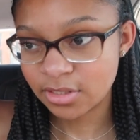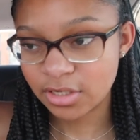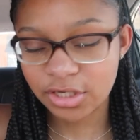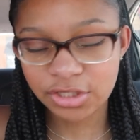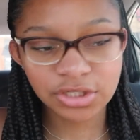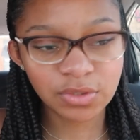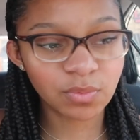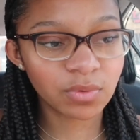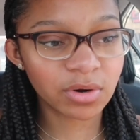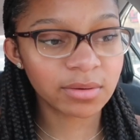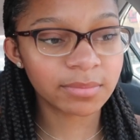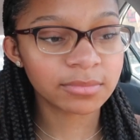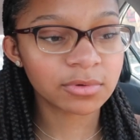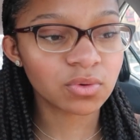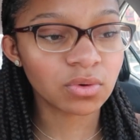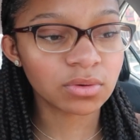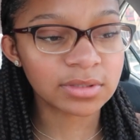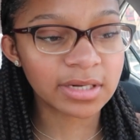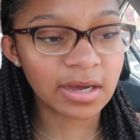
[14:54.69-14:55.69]
it should
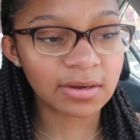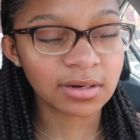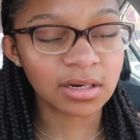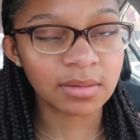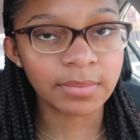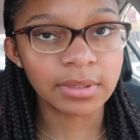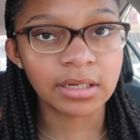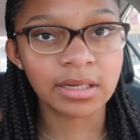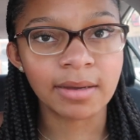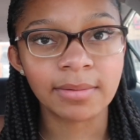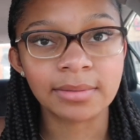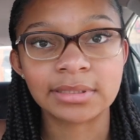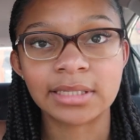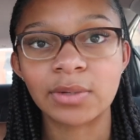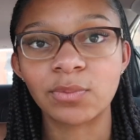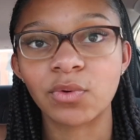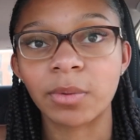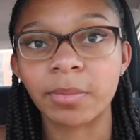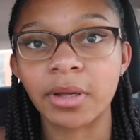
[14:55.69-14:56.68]
warm cool down in a minute i would
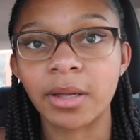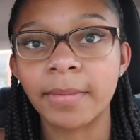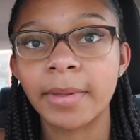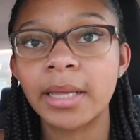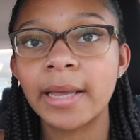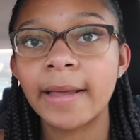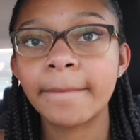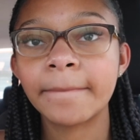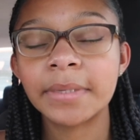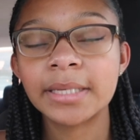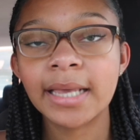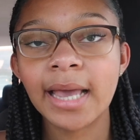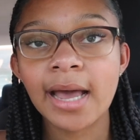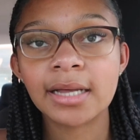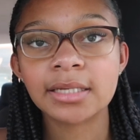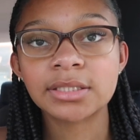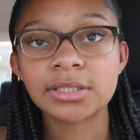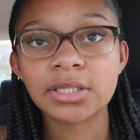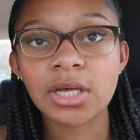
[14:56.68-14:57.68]
say warm up but
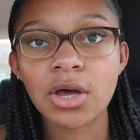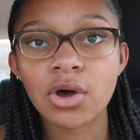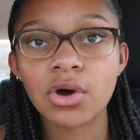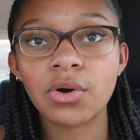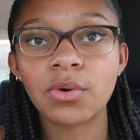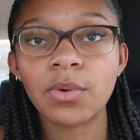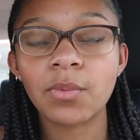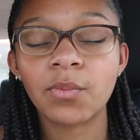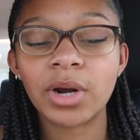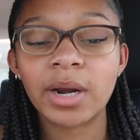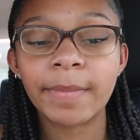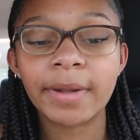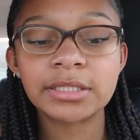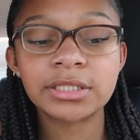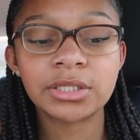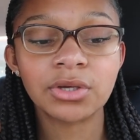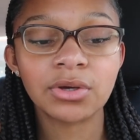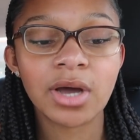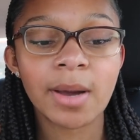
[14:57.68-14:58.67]
yeah so what i'm about
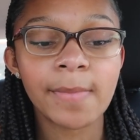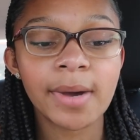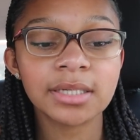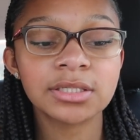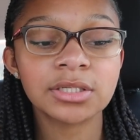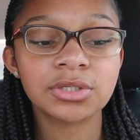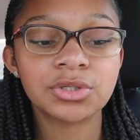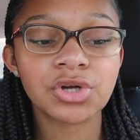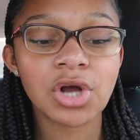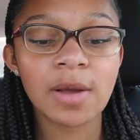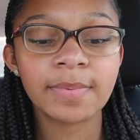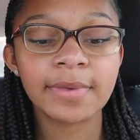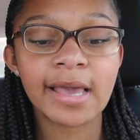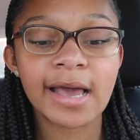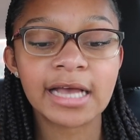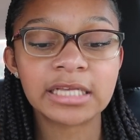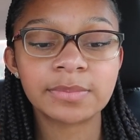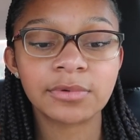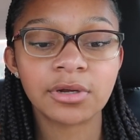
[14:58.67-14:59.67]
to do i'm about to drop
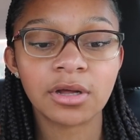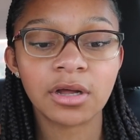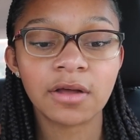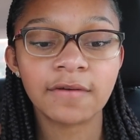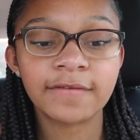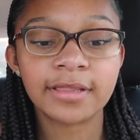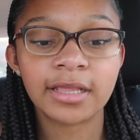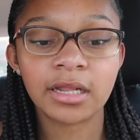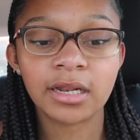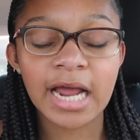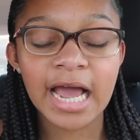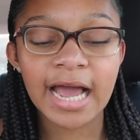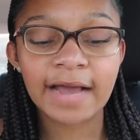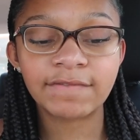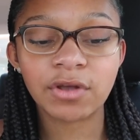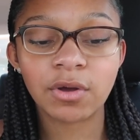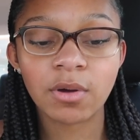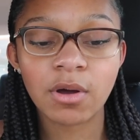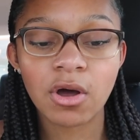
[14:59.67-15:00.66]
yasmin off and then i
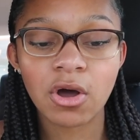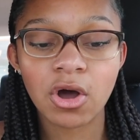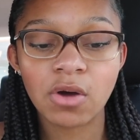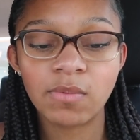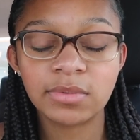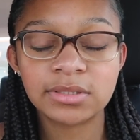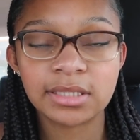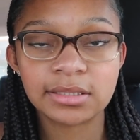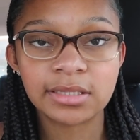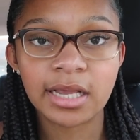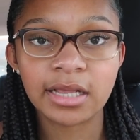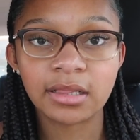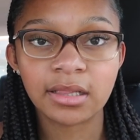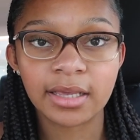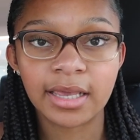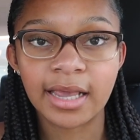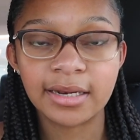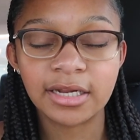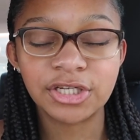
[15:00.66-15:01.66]
have to go home to take
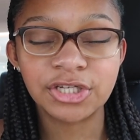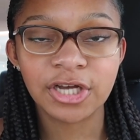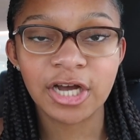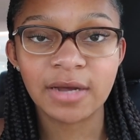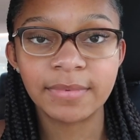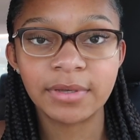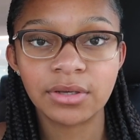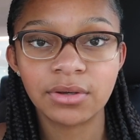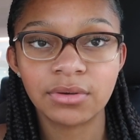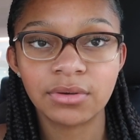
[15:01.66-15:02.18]
the candy she got me